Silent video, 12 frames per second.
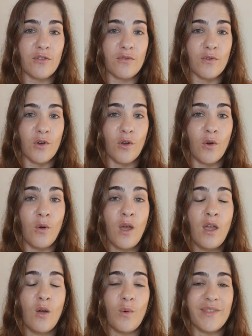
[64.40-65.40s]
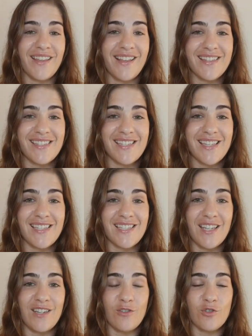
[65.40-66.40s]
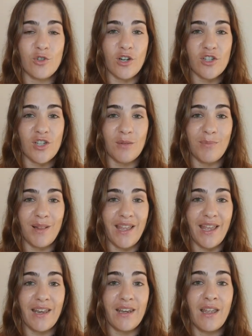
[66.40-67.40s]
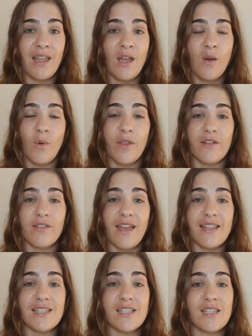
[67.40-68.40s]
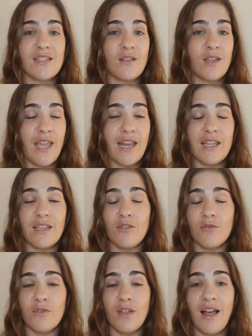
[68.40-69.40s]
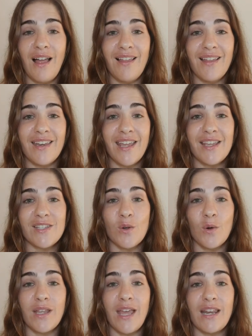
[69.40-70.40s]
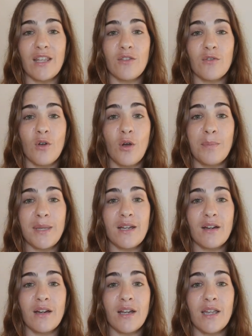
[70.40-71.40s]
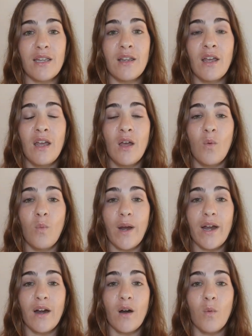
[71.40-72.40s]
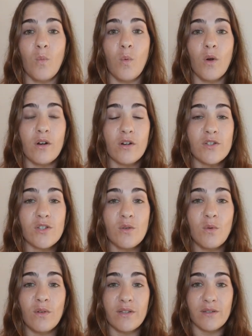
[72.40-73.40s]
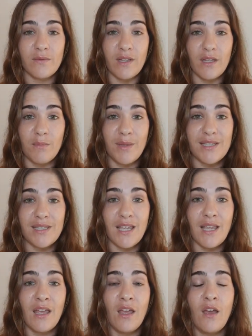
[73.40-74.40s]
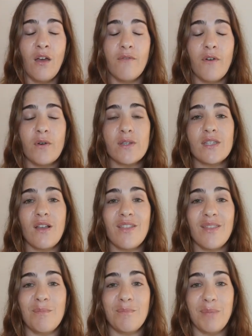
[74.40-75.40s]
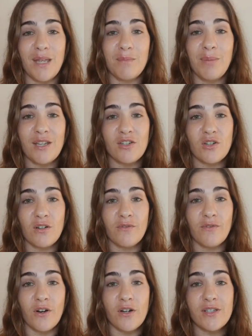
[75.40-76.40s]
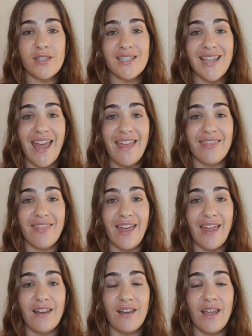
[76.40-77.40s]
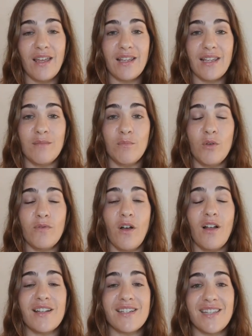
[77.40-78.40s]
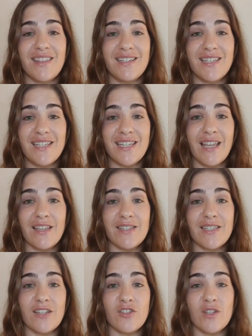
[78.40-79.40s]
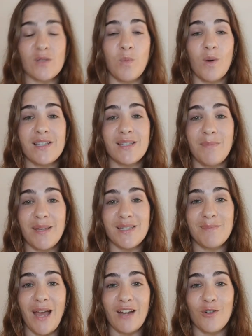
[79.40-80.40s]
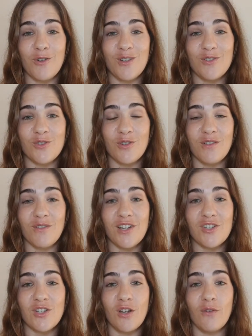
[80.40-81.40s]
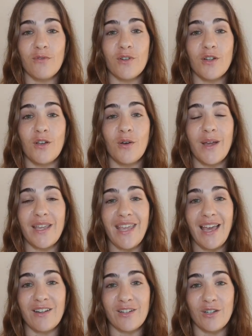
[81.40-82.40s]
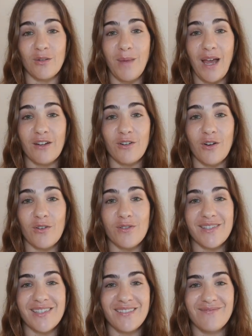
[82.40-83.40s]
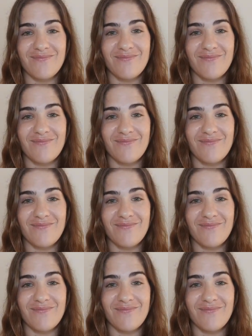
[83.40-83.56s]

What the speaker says: through with a consistent nutrition plan, whether that's getting through the holidays or getting through a period where work or school is really busy. Focus on the big picture first and then move on to the details, such as what is the best macronutrient ratio for you and counting your macros.